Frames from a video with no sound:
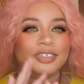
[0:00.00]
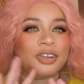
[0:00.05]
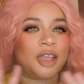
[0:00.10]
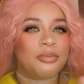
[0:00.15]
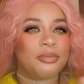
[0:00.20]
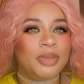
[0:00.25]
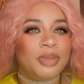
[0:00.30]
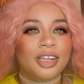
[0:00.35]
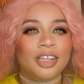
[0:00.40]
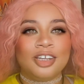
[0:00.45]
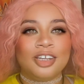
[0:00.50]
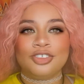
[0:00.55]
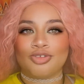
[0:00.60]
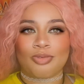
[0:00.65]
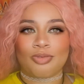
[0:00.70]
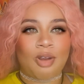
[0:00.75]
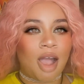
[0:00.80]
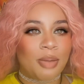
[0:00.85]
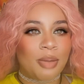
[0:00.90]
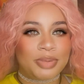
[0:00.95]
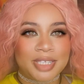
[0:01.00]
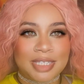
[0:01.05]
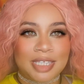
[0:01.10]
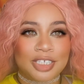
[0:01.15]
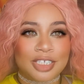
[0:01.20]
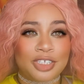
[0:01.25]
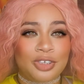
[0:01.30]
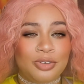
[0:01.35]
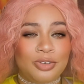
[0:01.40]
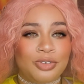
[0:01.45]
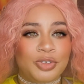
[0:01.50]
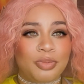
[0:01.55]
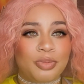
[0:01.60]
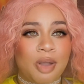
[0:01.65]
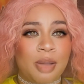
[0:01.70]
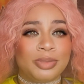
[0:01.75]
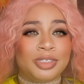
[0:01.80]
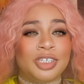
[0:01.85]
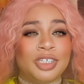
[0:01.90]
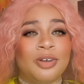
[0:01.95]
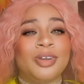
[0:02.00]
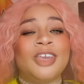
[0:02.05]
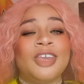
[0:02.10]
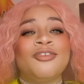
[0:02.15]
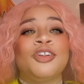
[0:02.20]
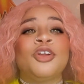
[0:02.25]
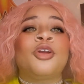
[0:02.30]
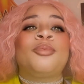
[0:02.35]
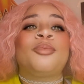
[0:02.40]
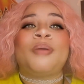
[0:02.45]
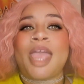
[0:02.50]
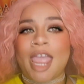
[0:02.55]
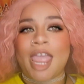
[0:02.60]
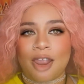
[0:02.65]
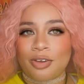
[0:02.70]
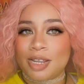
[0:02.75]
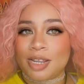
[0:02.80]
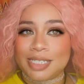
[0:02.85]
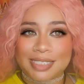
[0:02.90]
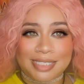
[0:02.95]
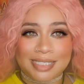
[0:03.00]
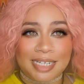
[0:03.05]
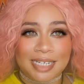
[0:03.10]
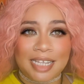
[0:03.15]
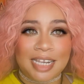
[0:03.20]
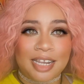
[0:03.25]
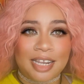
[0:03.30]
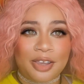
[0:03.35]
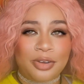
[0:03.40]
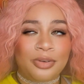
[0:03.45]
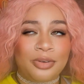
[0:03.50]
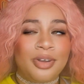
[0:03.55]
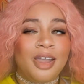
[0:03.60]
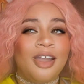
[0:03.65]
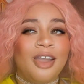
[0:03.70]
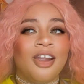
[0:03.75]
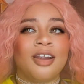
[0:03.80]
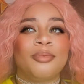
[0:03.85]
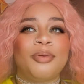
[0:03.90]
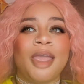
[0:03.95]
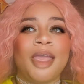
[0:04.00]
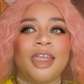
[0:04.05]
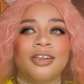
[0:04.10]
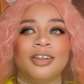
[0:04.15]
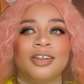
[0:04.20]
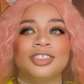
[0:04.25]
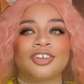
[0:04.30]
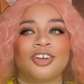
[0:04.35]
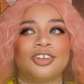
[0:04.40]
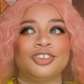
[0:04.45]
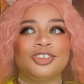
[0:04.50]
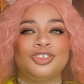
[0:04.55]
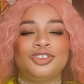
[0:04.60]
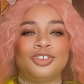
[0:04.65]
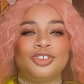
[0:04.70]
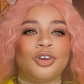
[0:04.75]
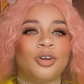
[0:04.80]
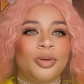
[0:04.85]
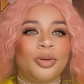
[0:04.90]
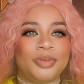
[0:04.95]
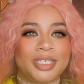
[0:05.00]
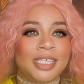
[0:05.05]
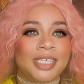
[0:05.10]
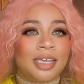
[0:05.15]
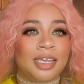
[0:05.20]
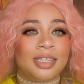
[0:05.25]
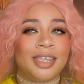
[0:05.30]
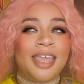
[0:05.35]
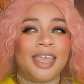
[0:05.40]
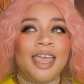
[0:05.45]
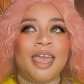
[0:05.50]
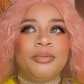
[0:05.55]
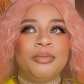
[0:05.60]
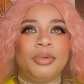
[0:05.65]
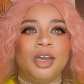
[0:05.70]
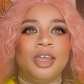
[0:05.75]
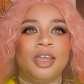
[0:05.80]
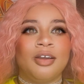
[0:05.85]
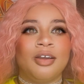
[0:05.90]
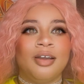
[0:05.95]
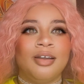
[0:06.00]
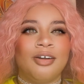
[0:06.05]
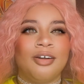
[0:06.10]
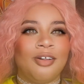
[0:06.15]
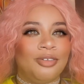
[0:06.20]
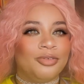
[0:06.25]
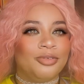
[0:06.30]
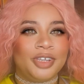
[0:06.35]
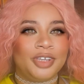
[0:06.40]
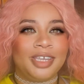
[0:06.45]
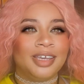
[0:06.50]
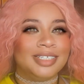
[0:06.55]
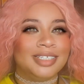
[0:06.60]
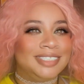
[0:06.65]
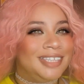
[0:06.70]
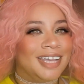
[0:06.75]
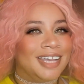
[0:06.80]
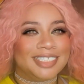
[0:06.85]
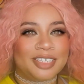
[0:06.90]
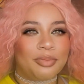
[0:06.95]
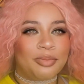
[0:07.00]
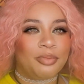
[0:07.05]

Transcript: Amina drops this huge bombshell, even her parents didn't know. Her parents are so upset, but Ulrika doesn't